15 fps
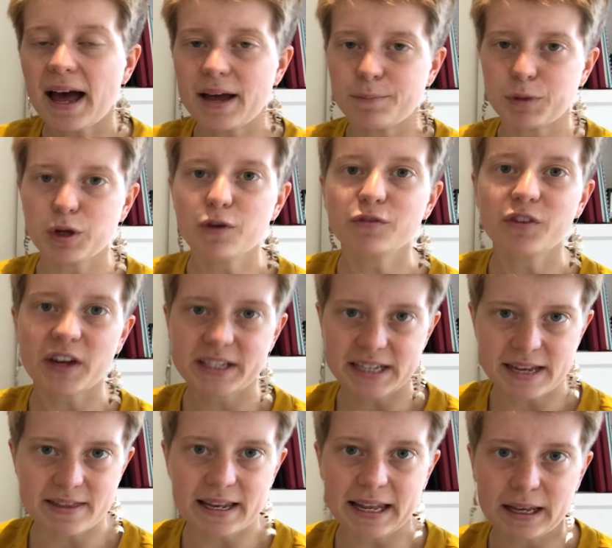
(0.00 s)
You can find it
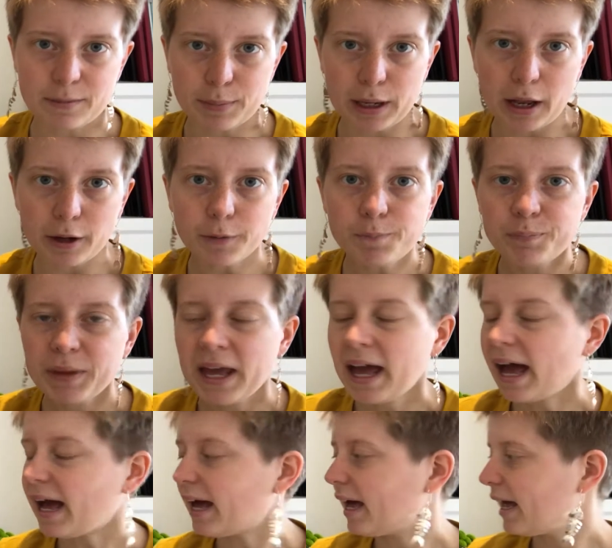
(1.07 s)
in the link below,
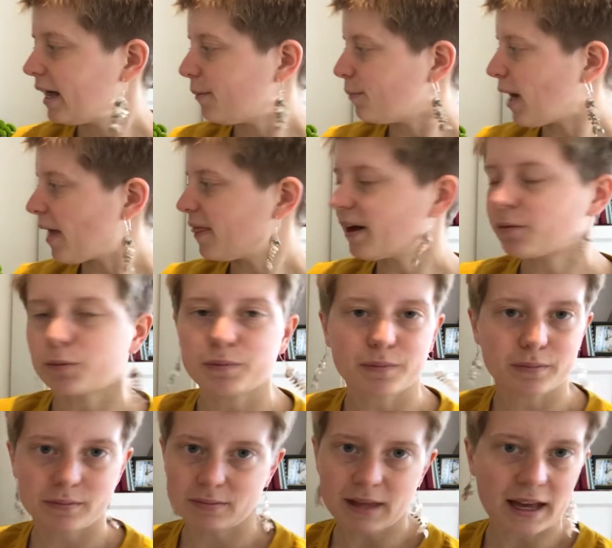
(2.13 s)
and
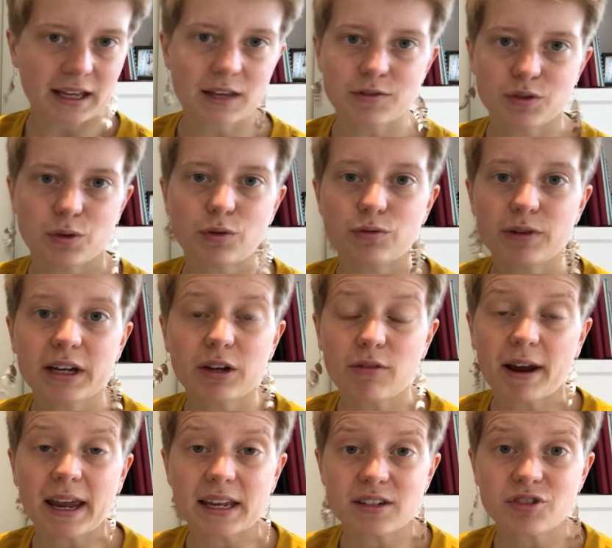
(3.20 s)
that gives you a really
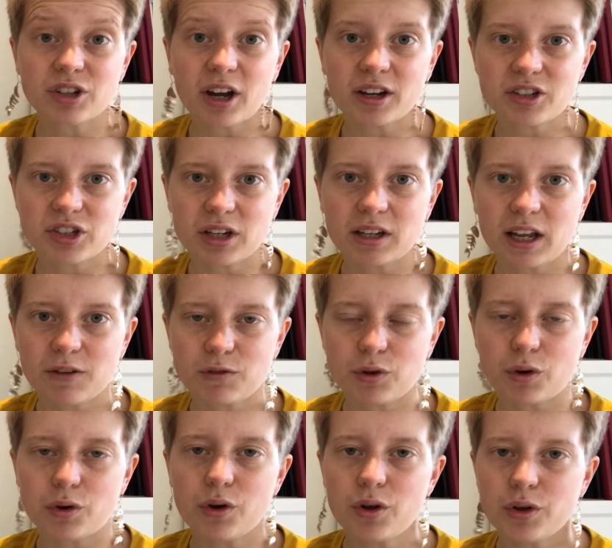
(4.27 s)
great introduction if
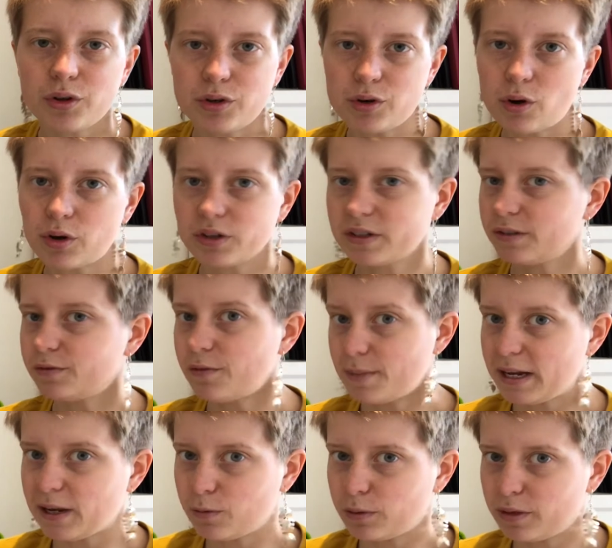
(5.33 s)
you're not
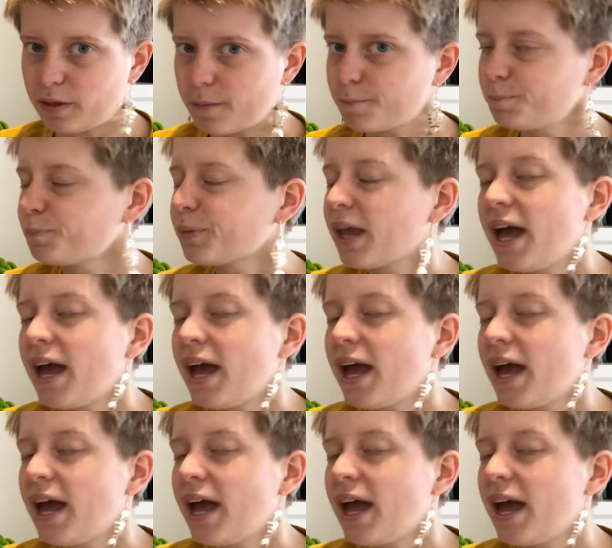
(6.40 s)
familiar with them.